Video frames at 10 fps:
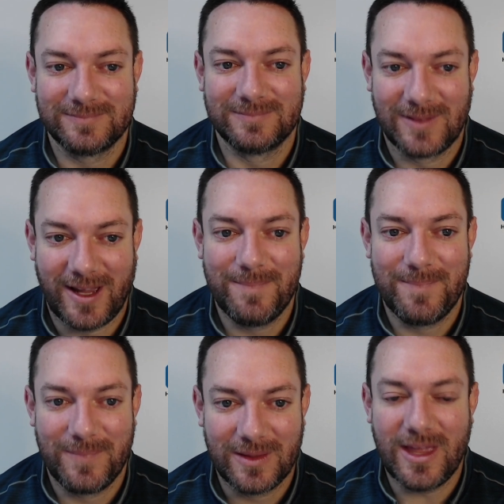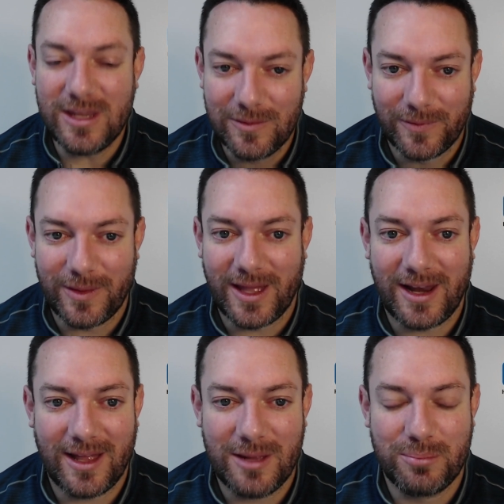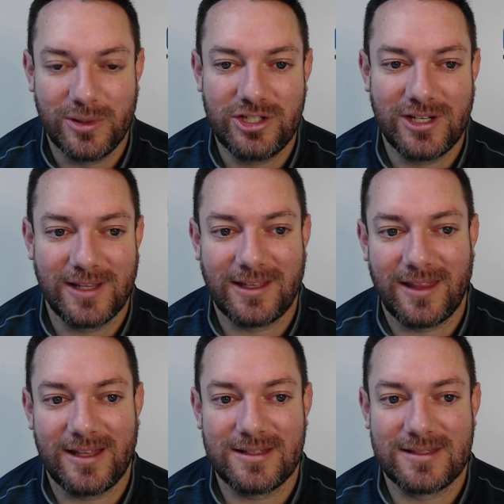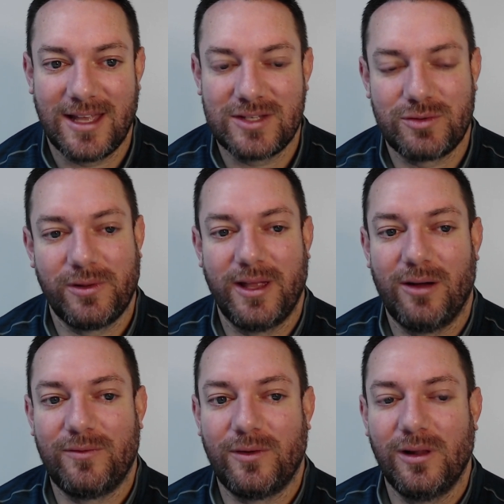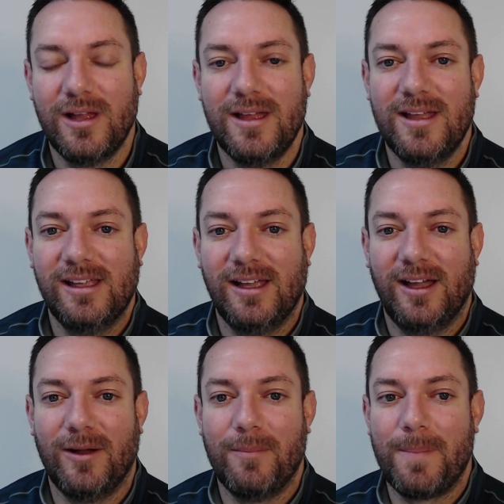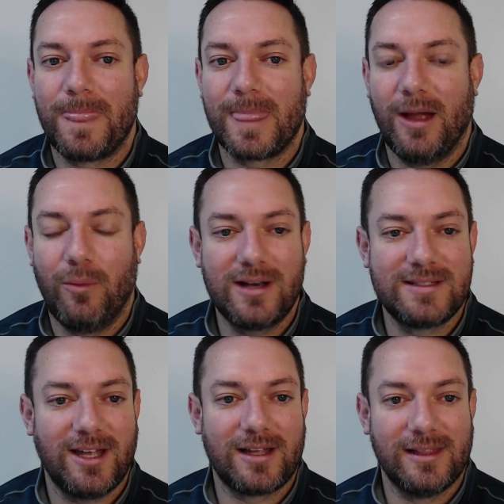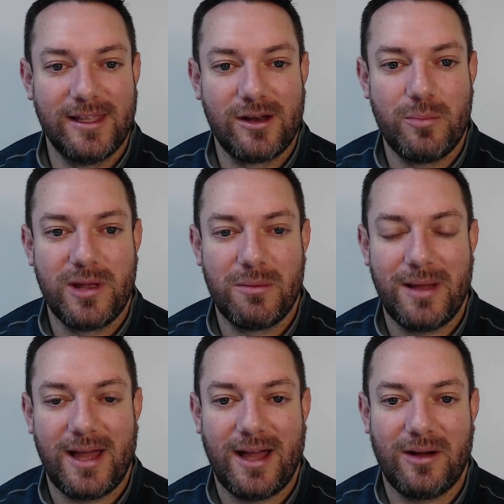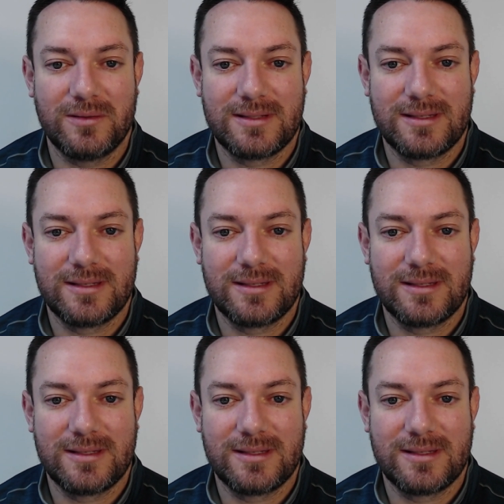Okay. Thank you for that. I appreciate that. That's really helpful. I want to talk a little bit about